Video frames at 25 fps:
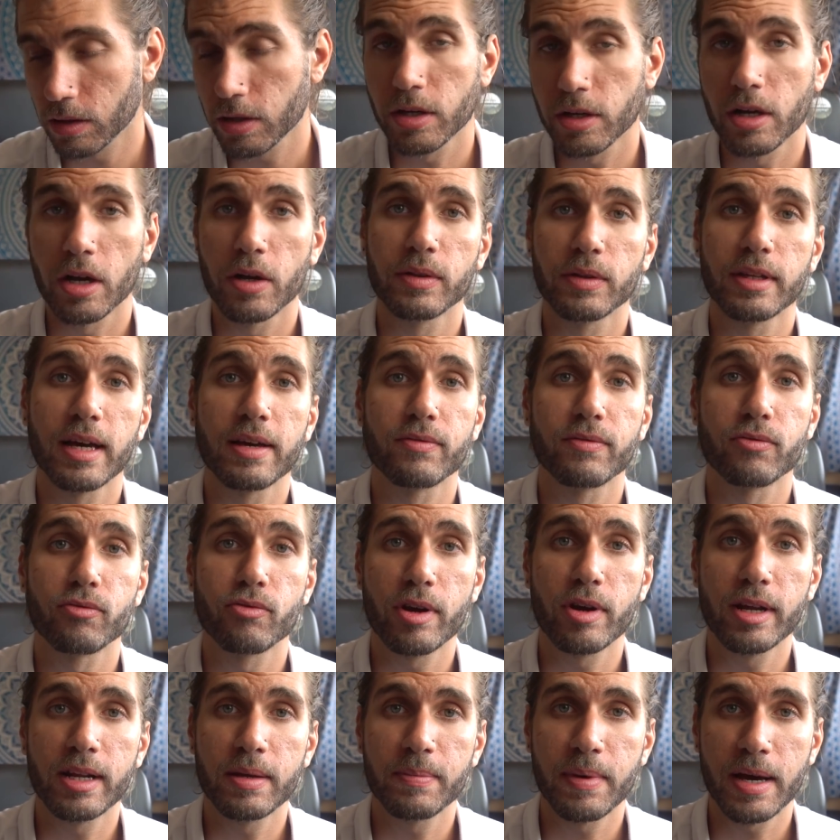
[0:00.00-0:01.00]
You know, they've
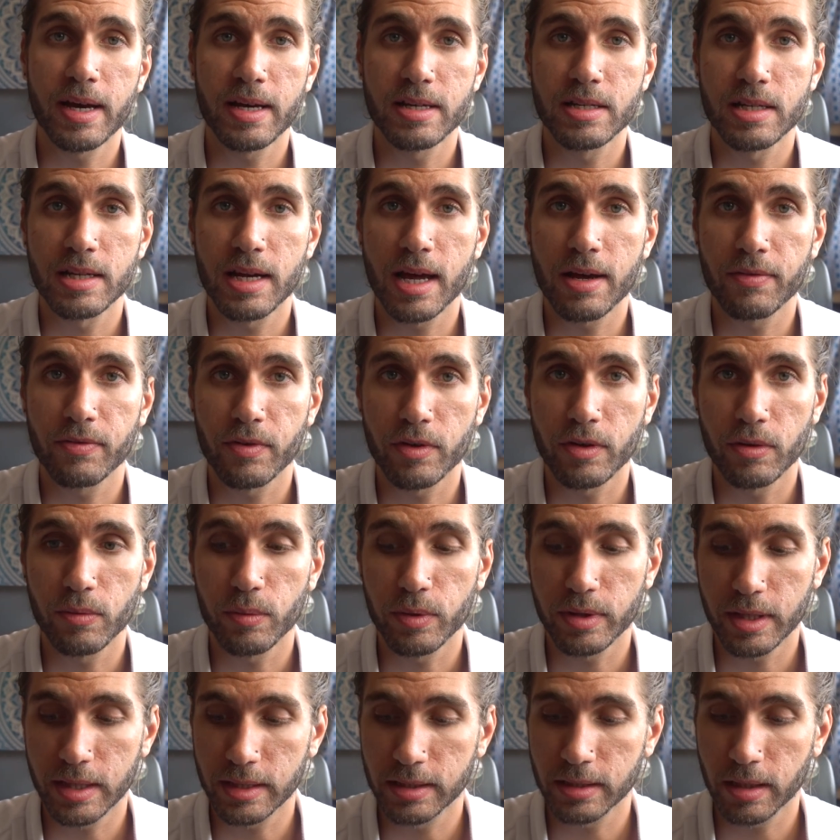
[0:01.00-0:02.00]
really made an effort
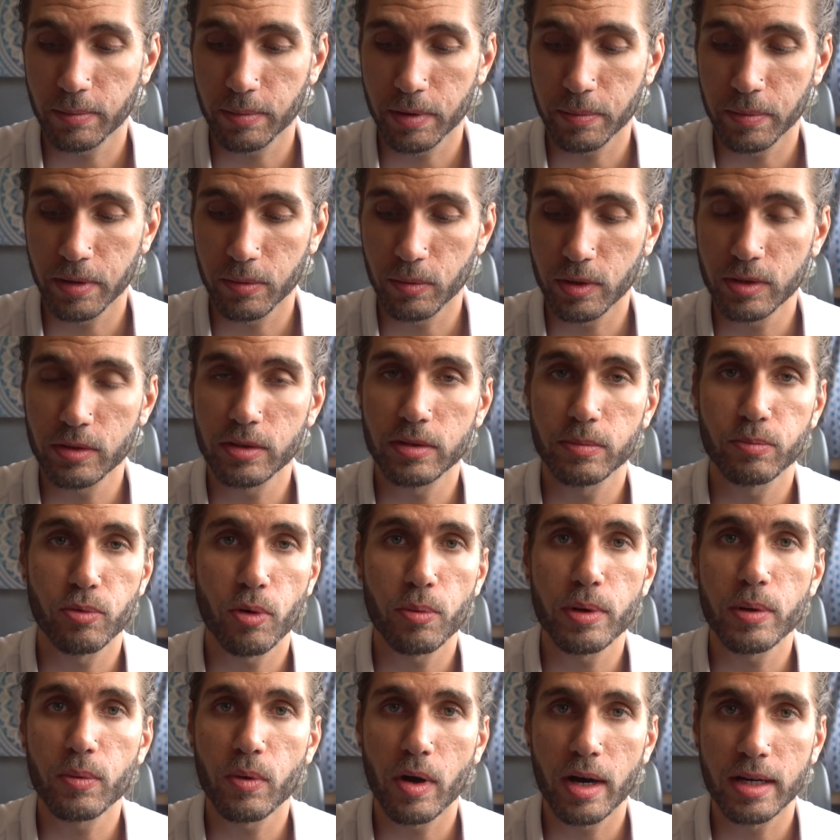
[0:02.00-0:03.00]
with this supplement, which is
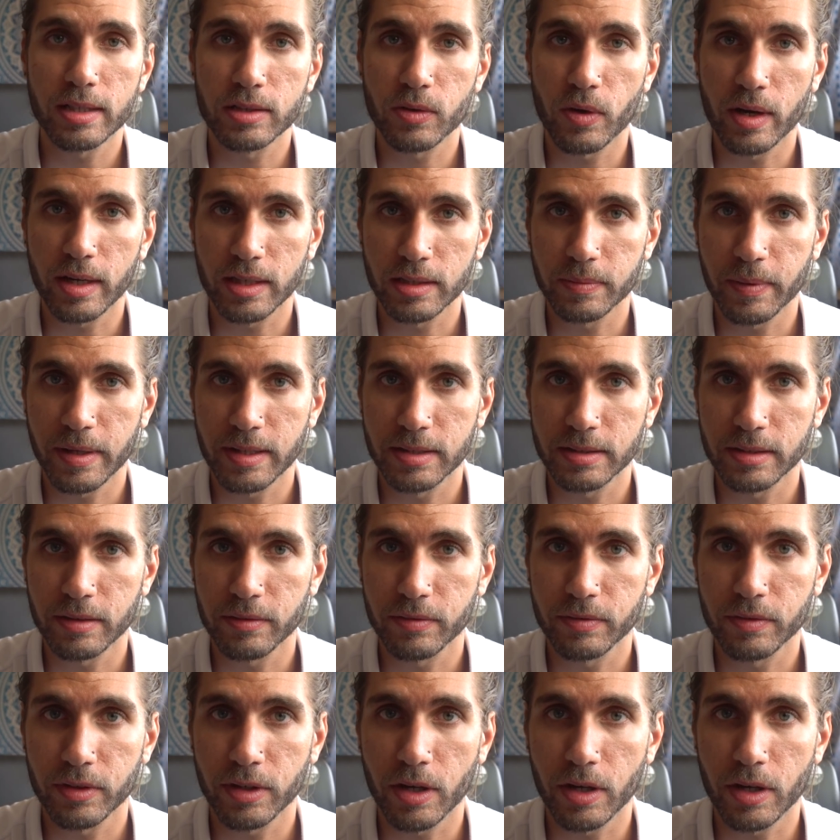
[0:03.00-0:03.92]
probably why it's quite expensive.